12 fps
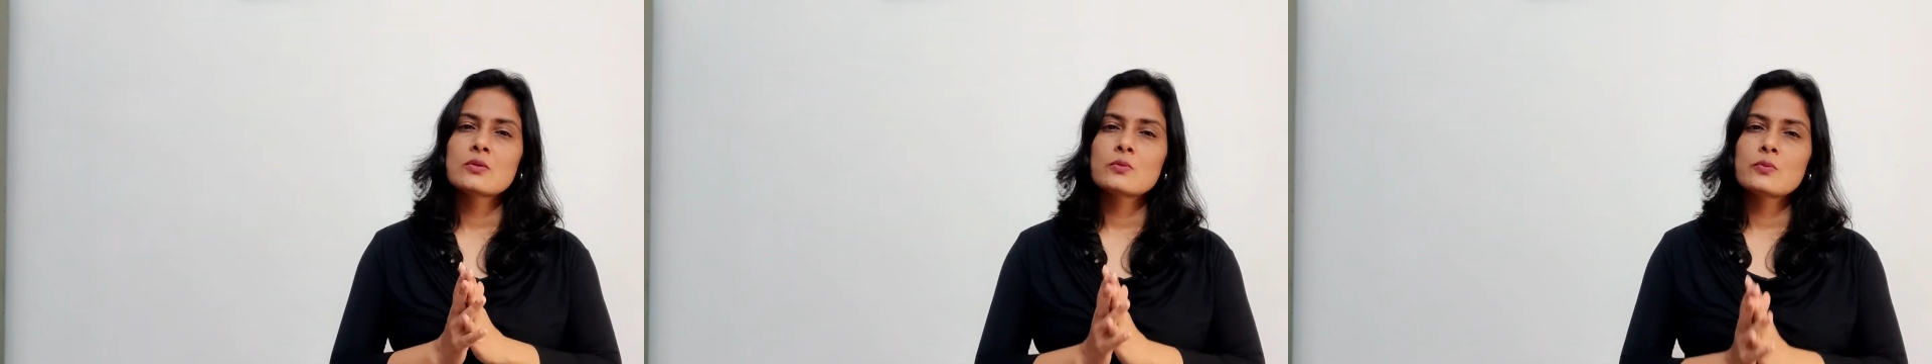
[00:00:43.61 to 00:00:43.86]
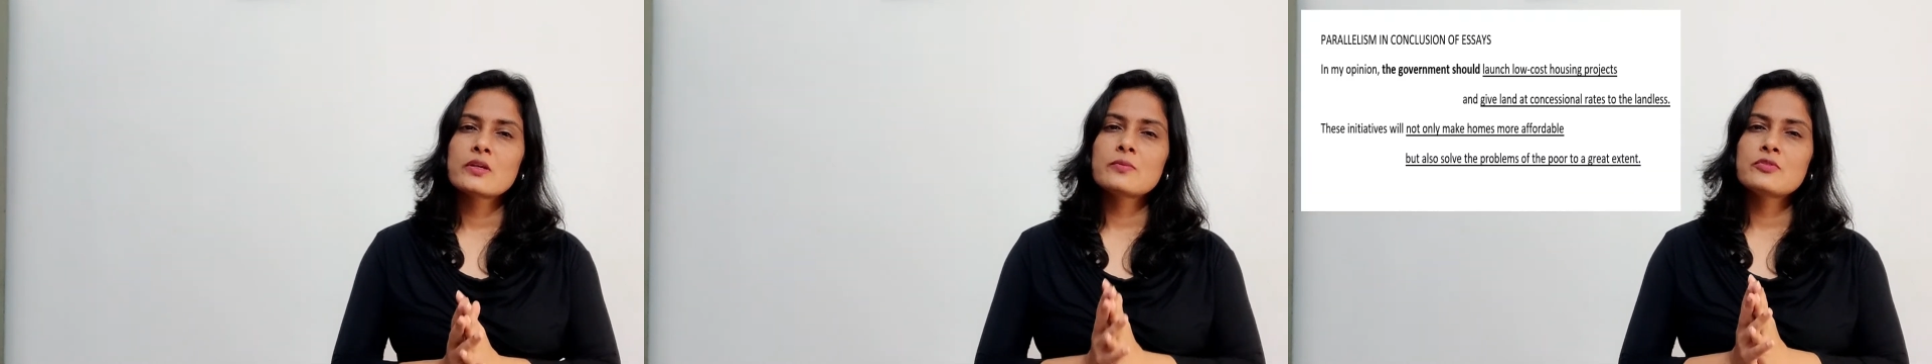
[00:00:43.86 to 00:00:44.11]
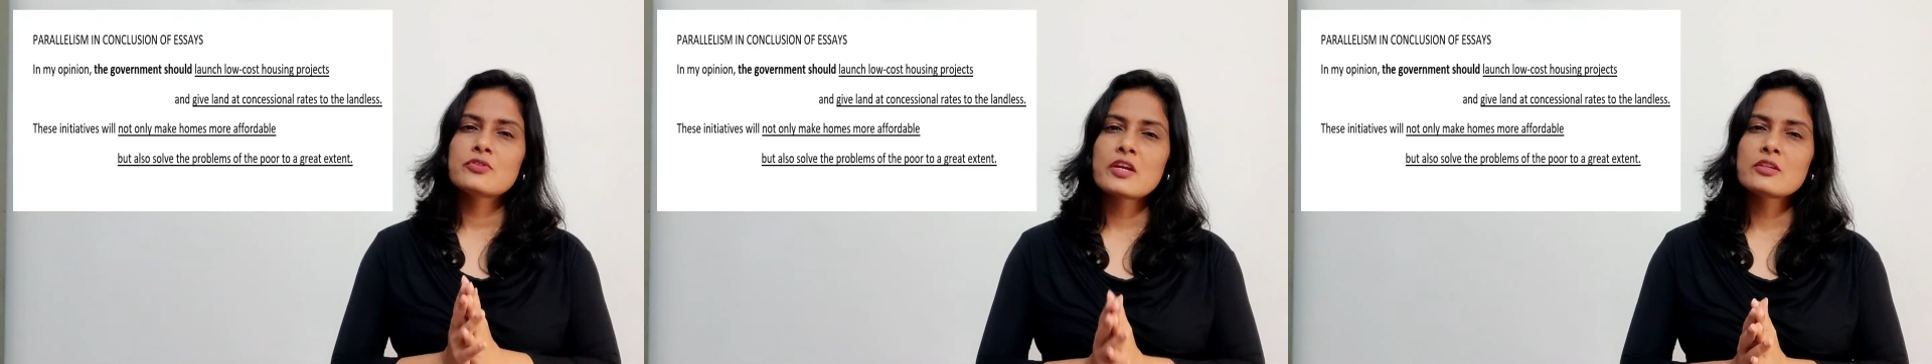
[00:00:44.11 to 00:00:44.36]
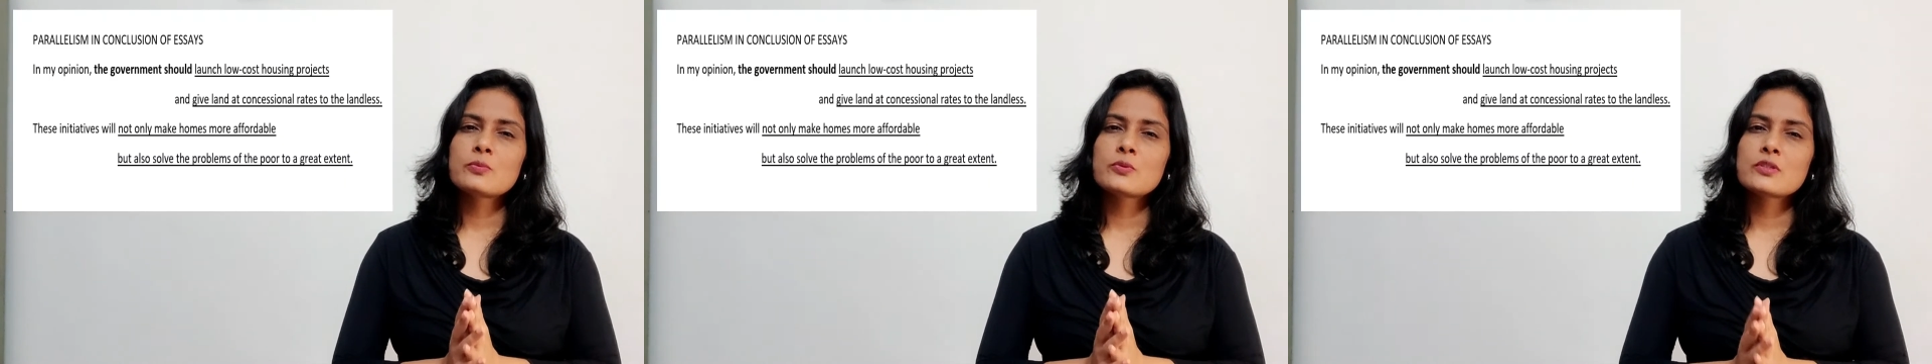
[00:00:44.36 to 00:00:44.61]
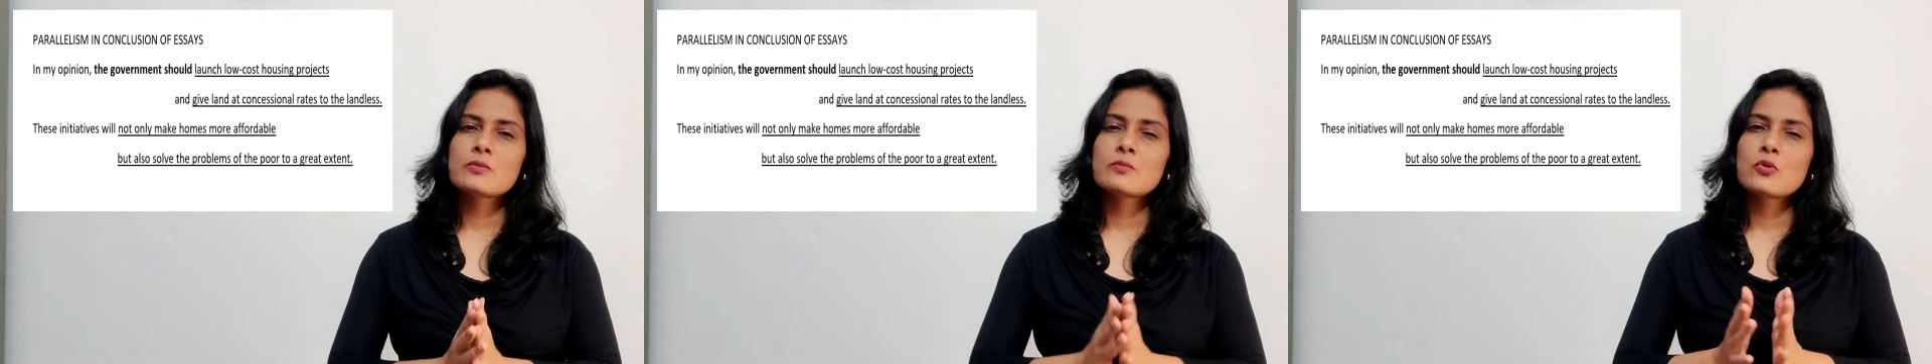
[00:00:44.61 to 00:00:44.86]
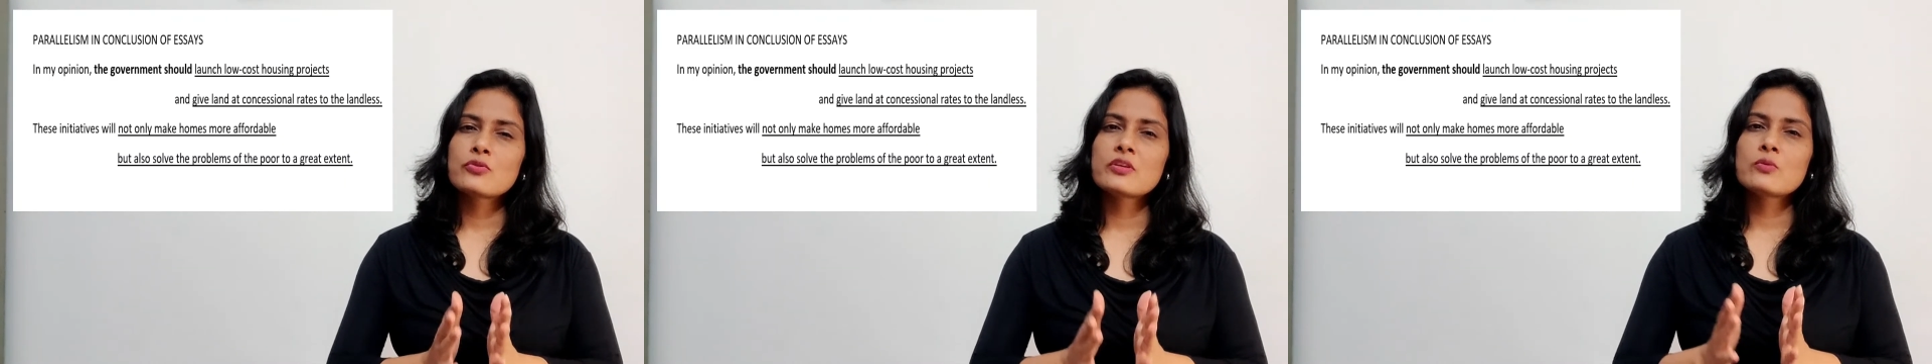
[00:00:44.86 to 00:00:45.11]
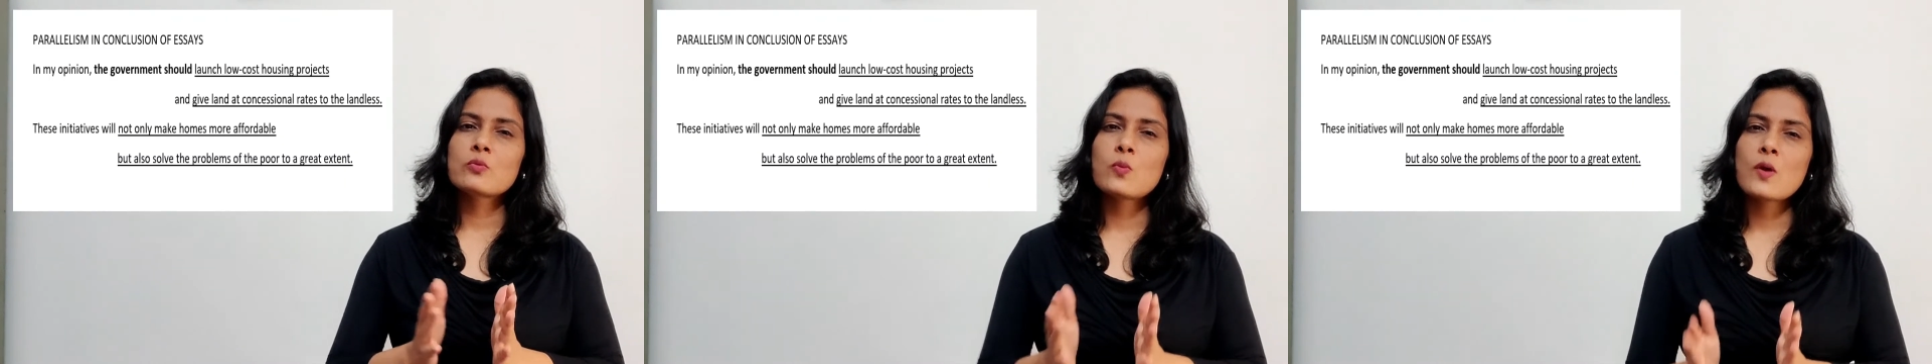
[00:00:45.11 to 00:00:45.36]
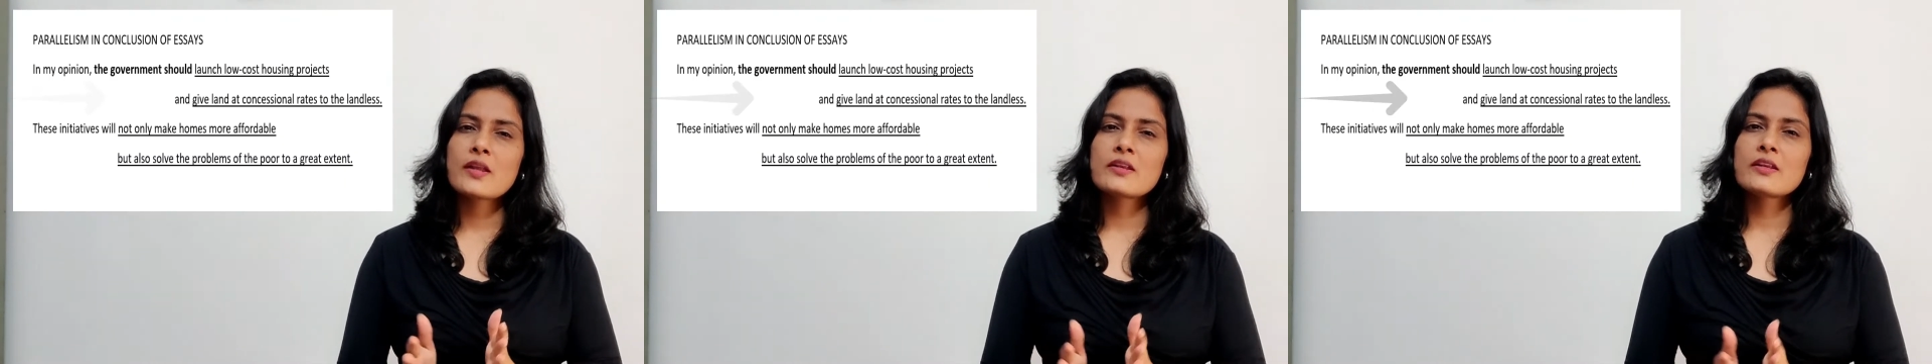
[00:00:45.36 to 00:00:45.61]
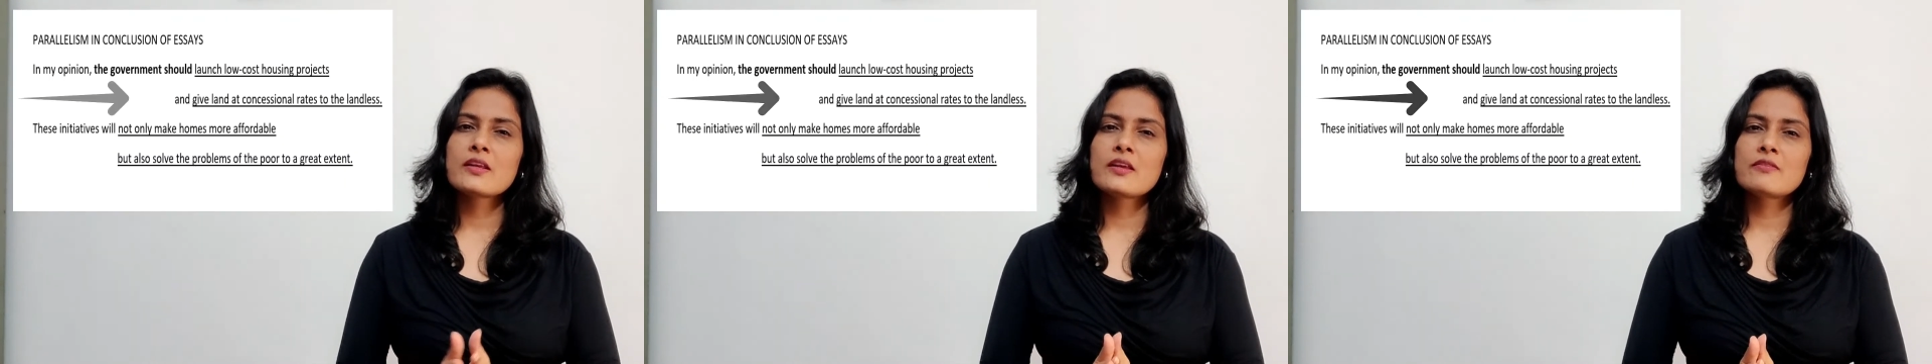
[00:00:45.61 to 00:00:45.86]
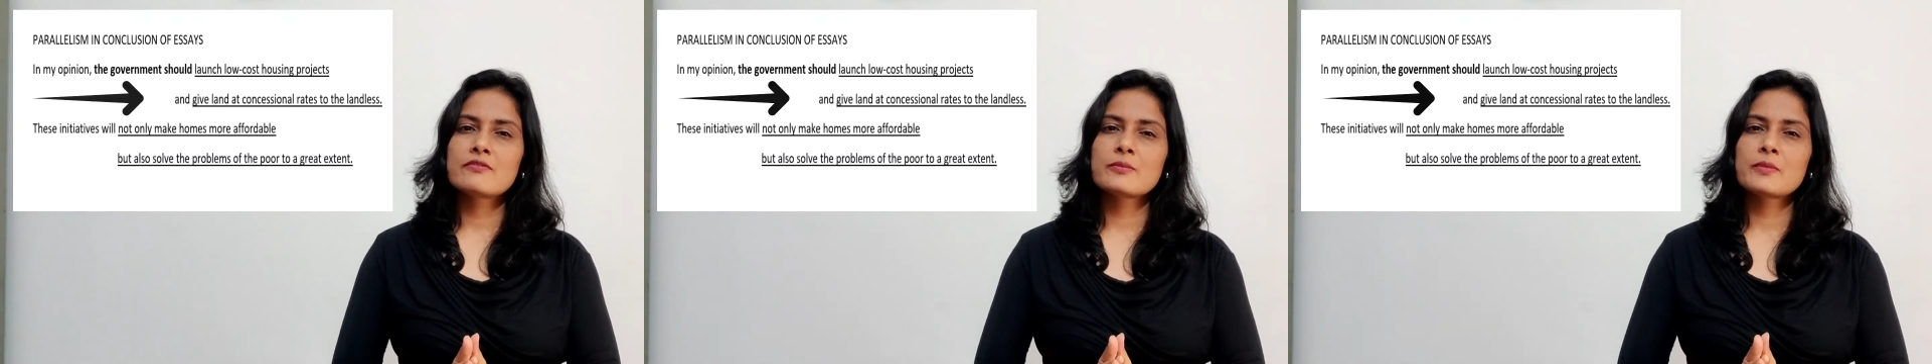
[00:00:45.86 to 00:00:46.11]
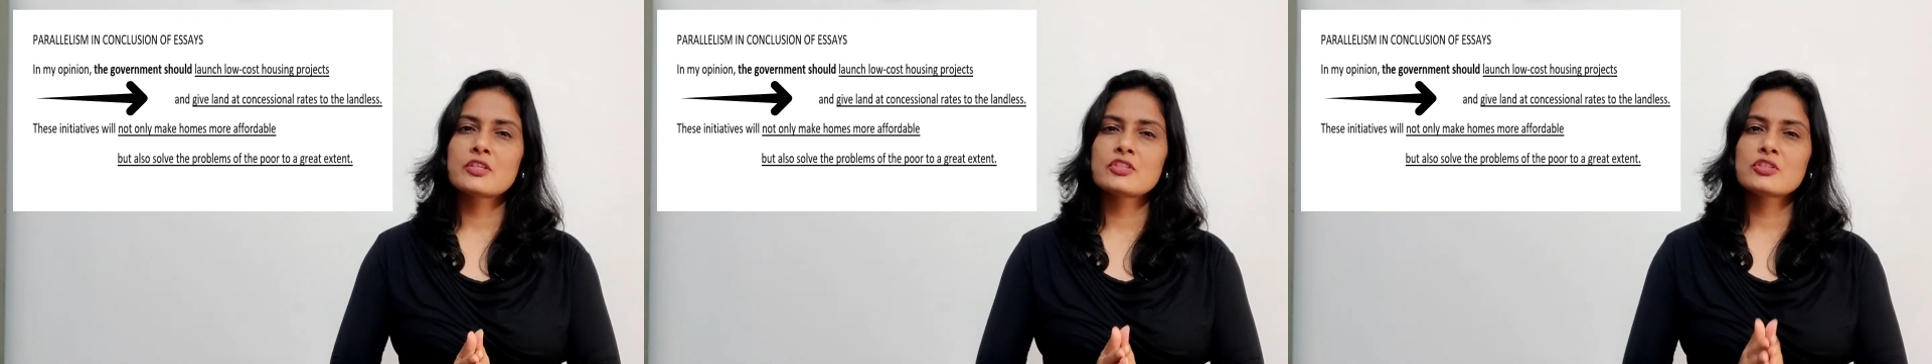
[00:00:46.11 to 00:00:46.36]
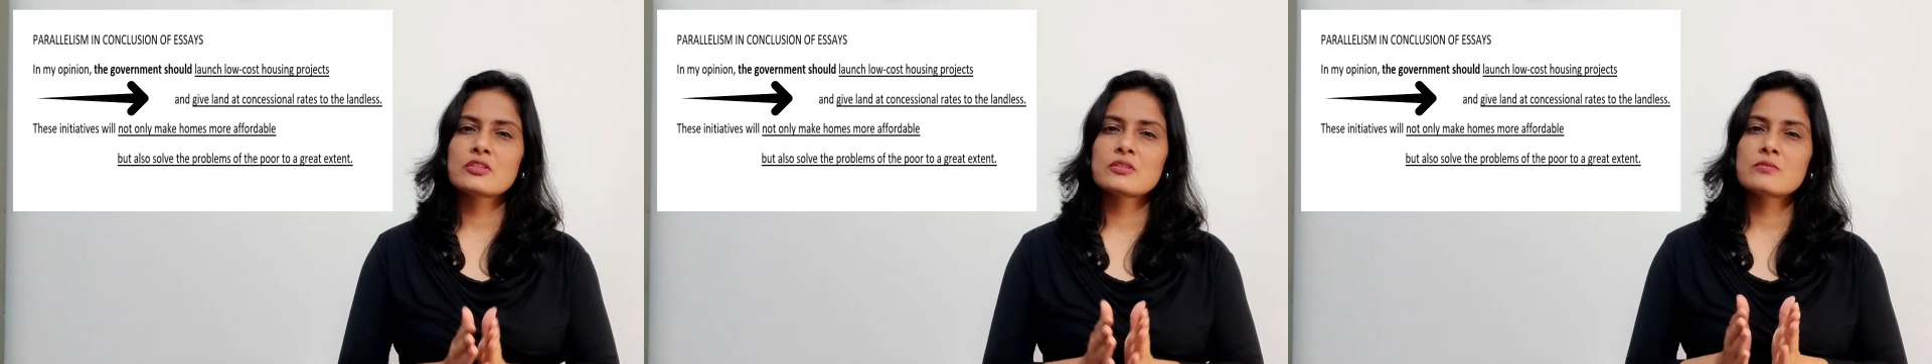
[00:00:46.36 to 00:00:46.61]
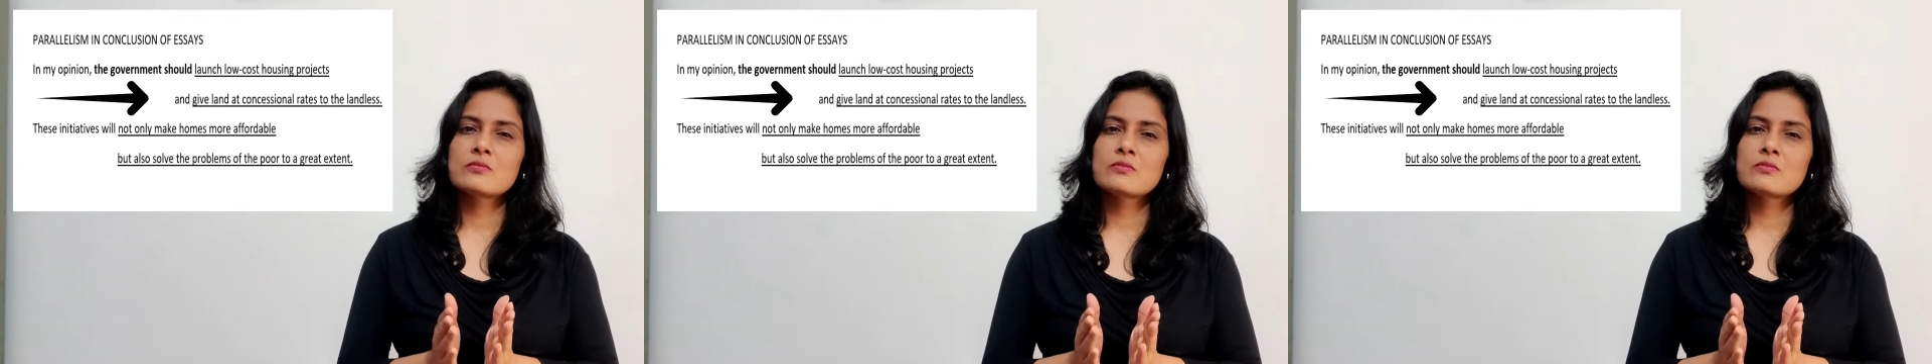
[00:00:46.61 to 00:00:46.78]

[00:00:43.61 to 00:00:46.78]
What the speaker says: more than one information,